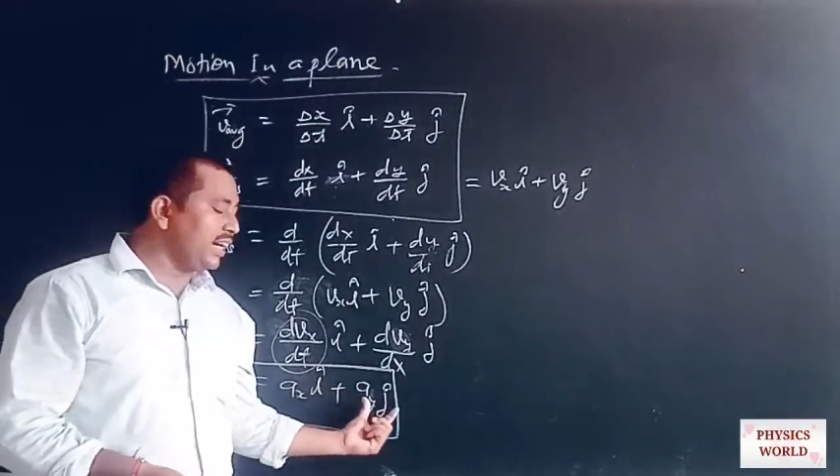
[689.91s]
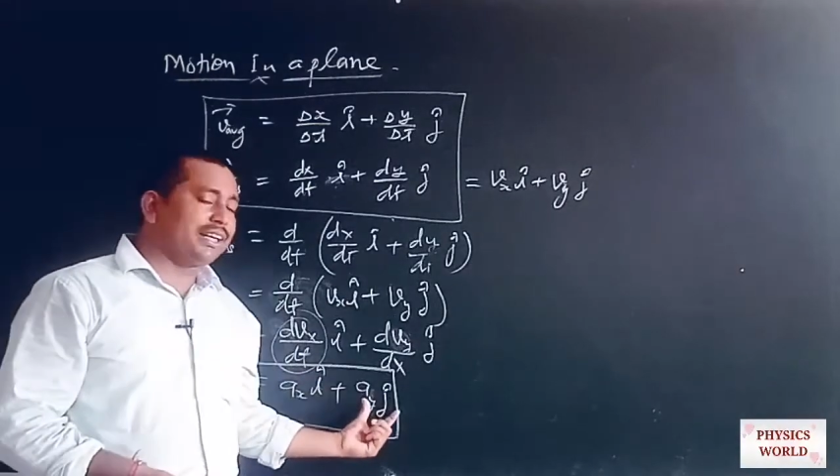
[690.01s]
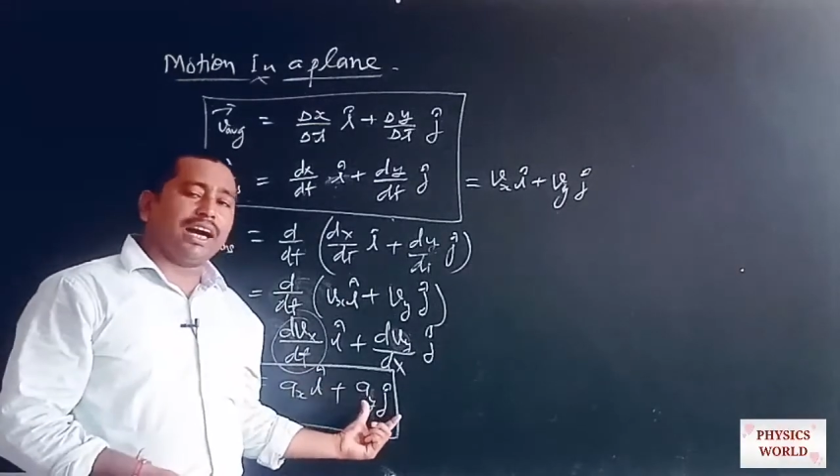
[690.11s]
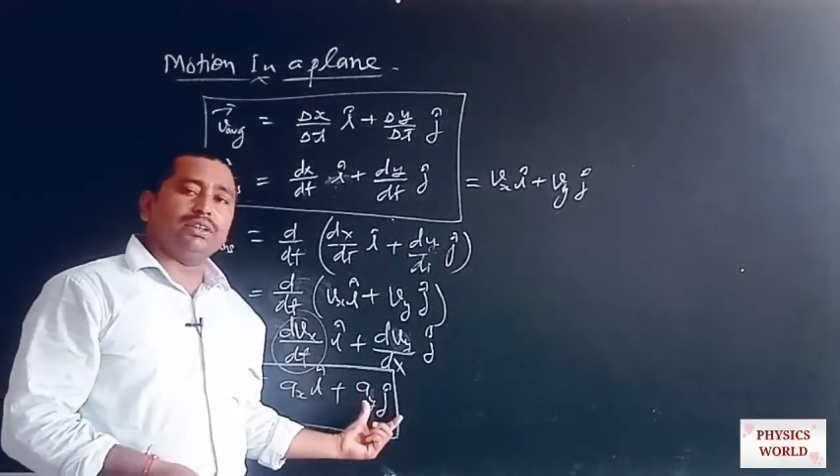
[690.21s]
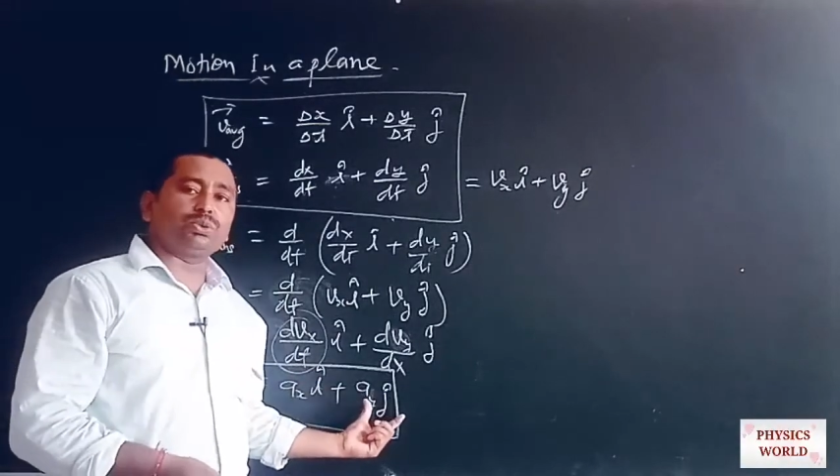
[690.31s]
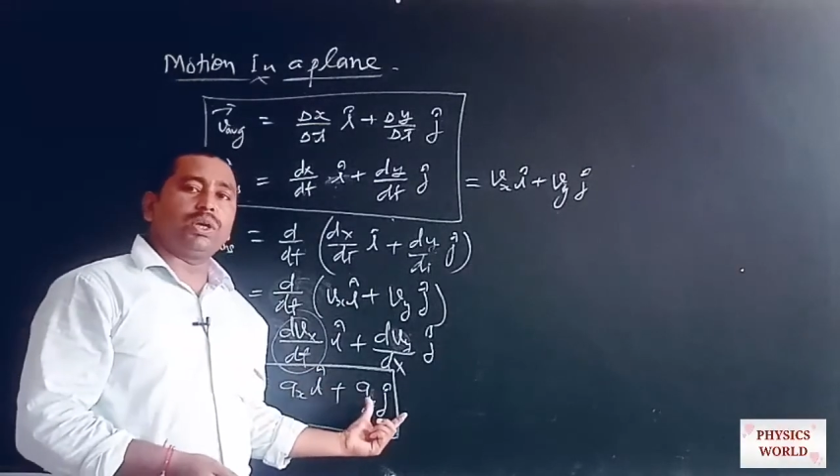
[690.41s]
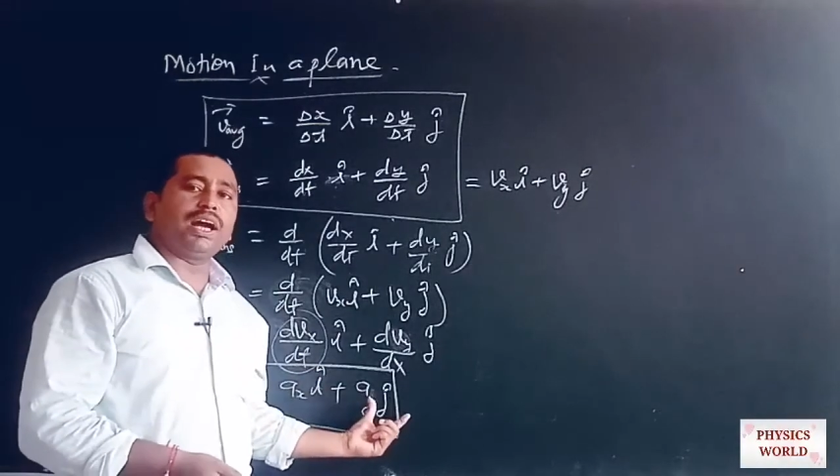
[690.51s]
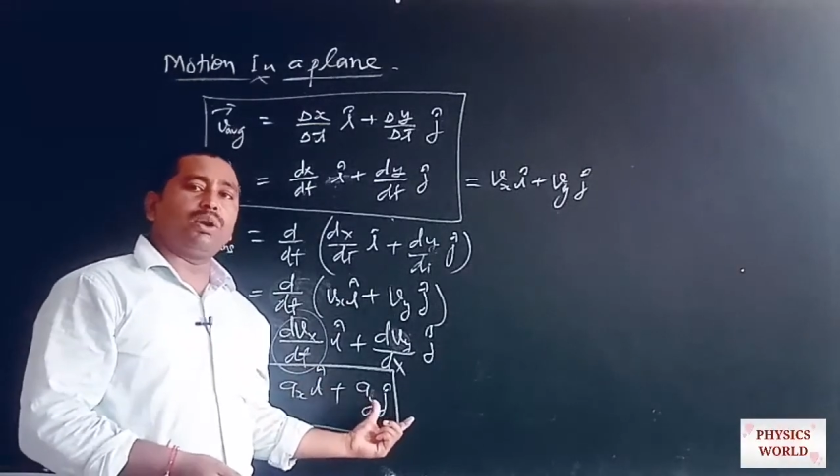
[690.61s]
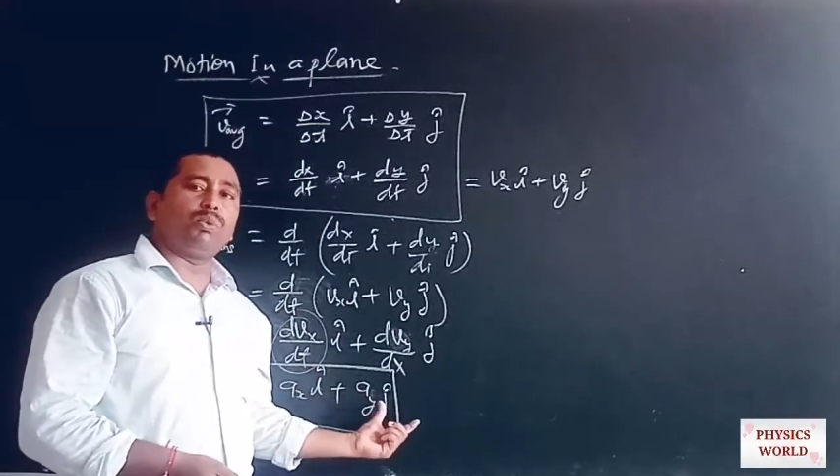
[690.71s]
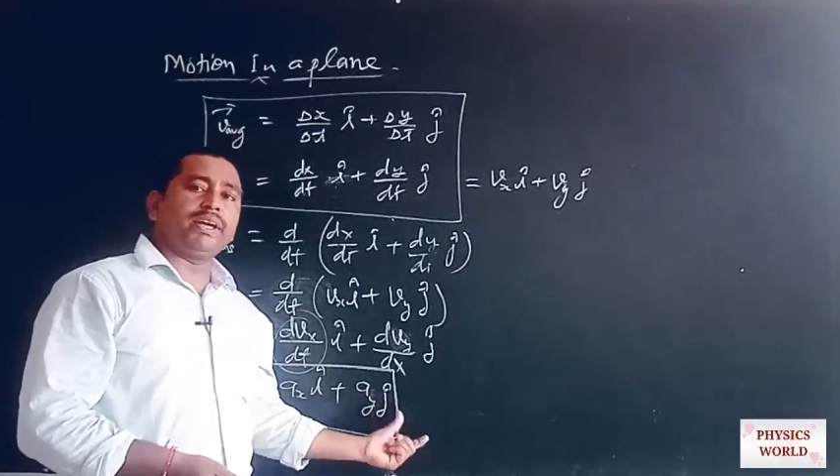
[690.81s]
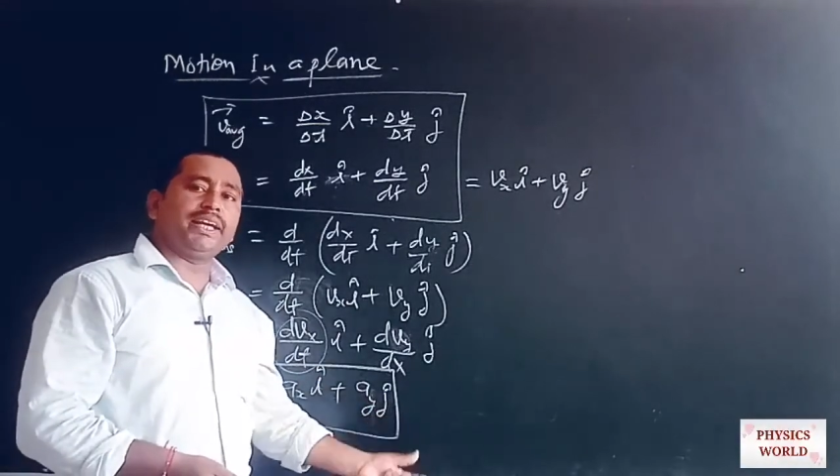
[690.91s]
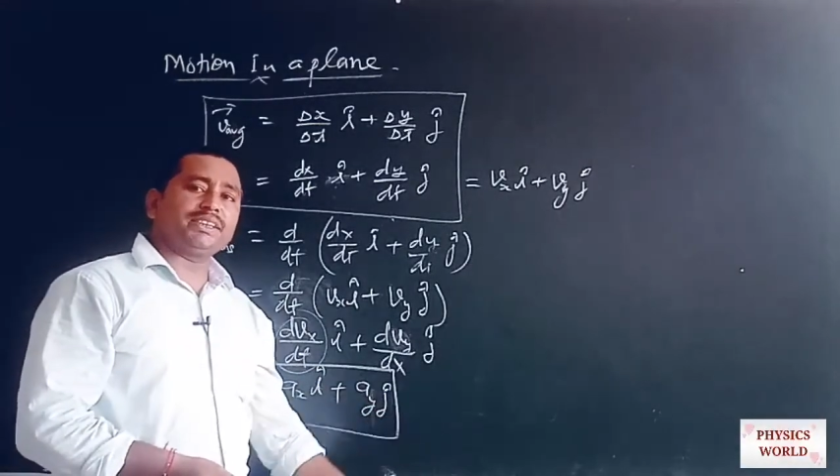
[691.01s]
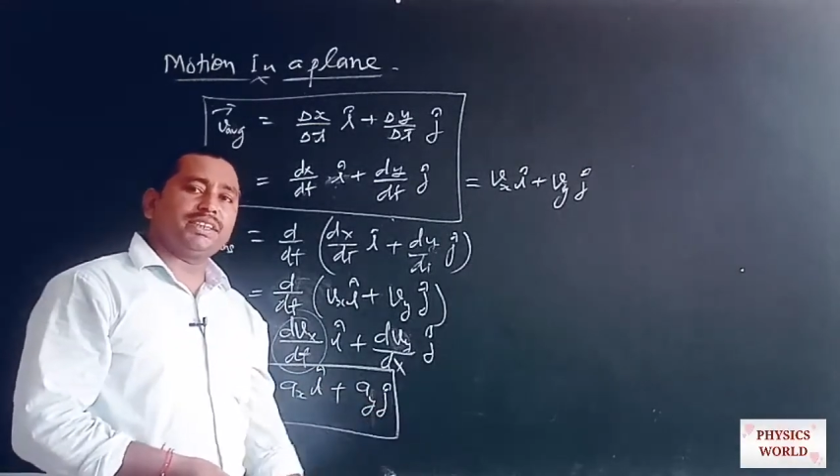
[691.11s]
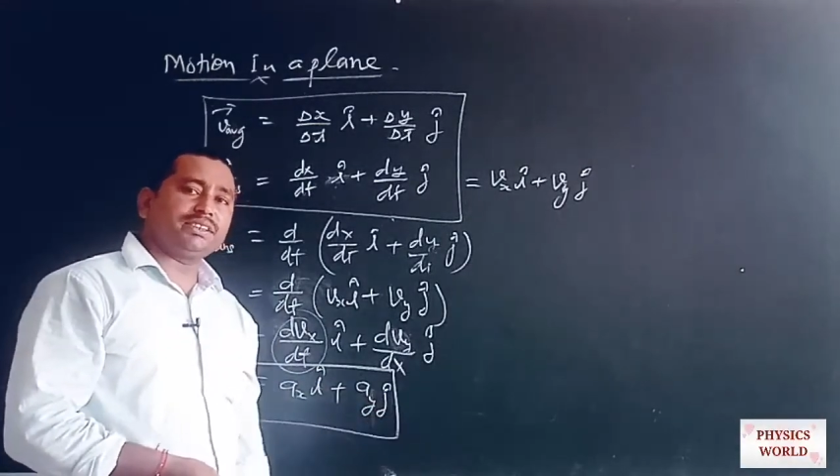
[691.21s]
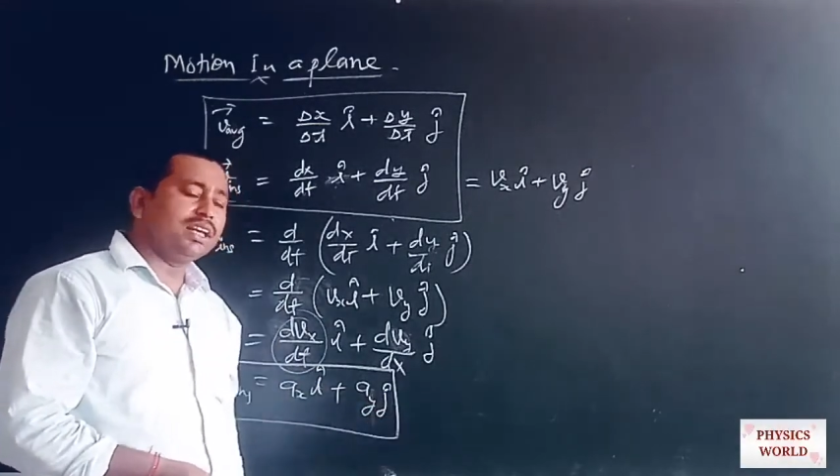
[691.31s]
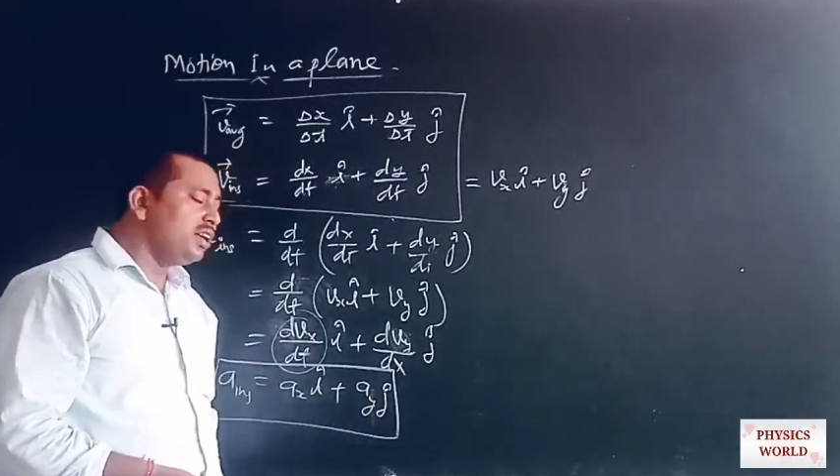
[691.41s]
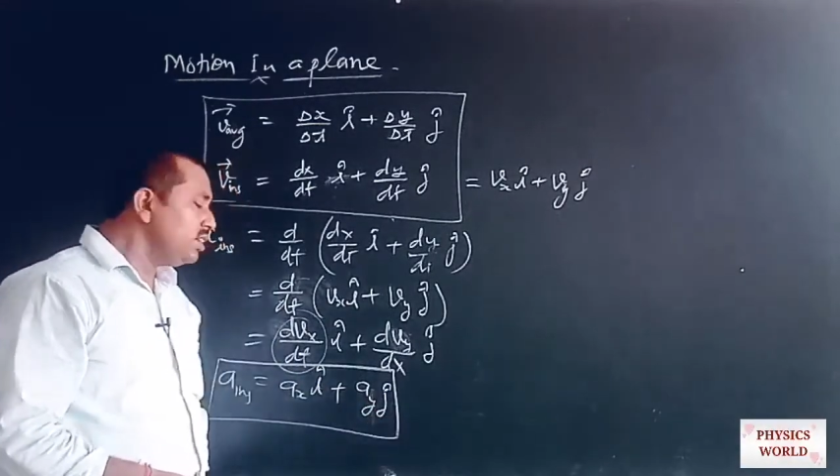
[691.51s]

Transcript: and also along y-axis.